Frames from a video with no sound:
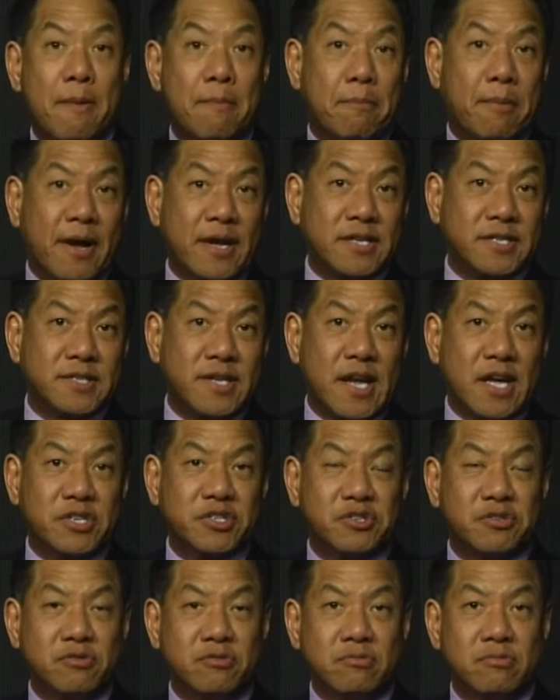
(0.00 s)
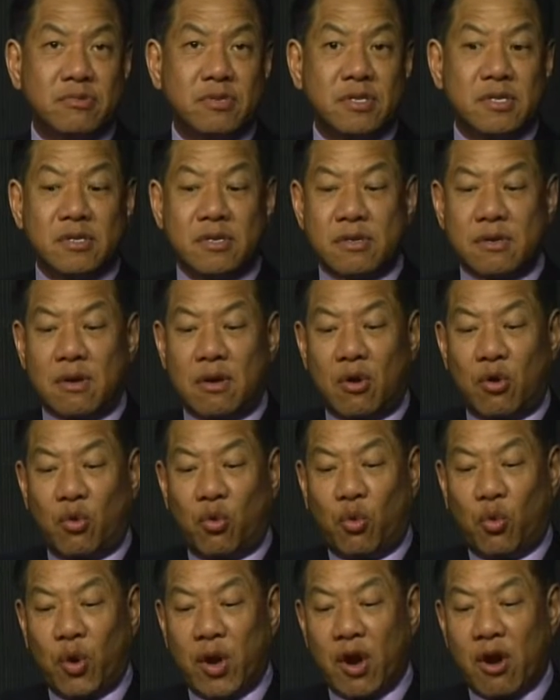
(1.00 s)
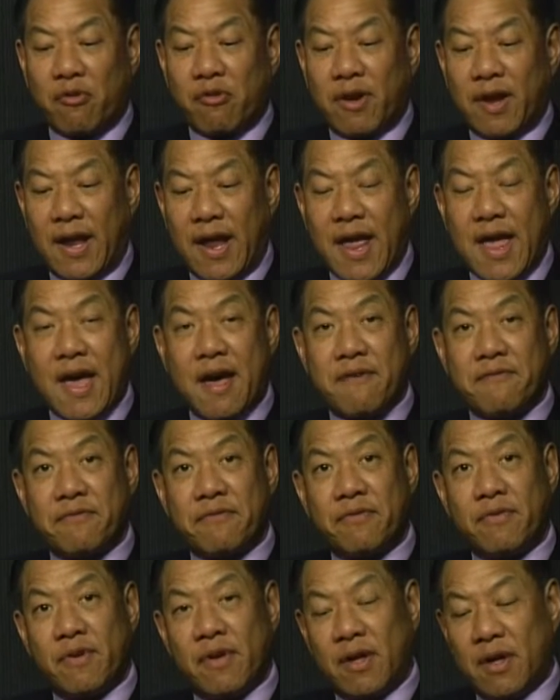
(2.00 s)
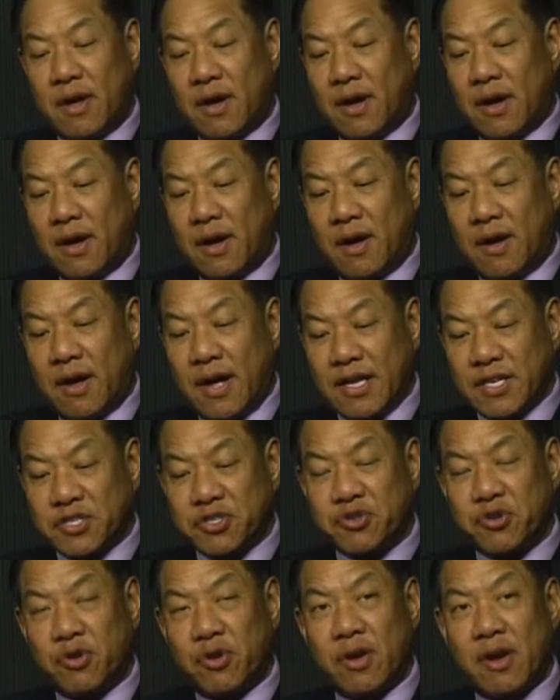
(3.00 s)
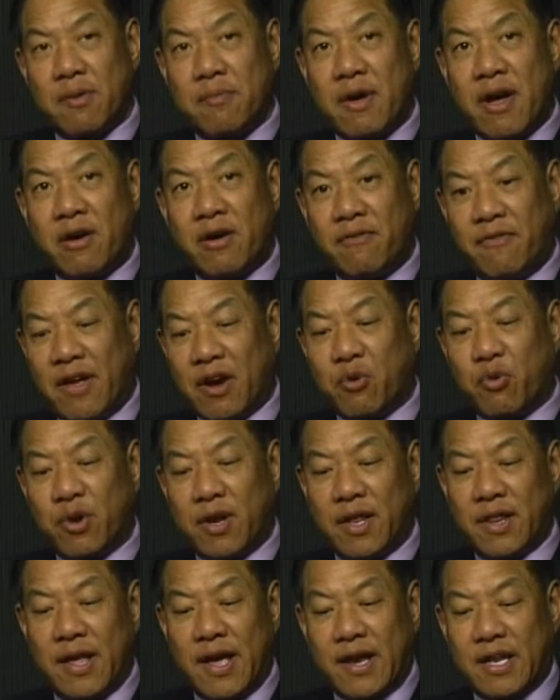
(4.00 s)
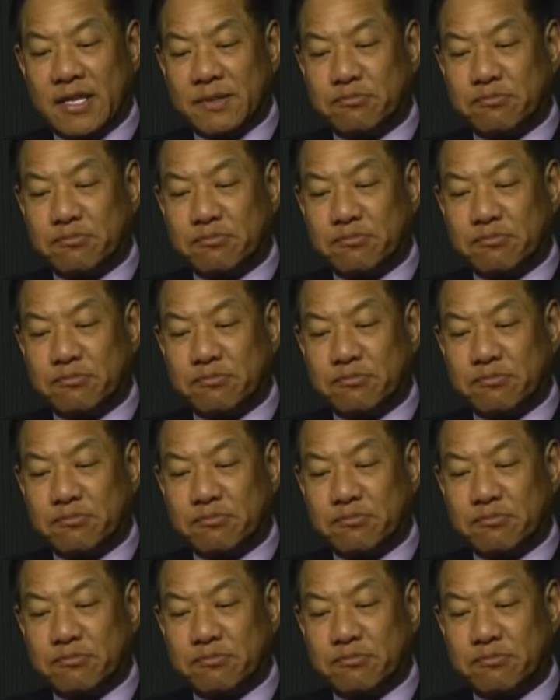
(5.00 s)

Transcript: By statute, we already have a certain amount of equity that is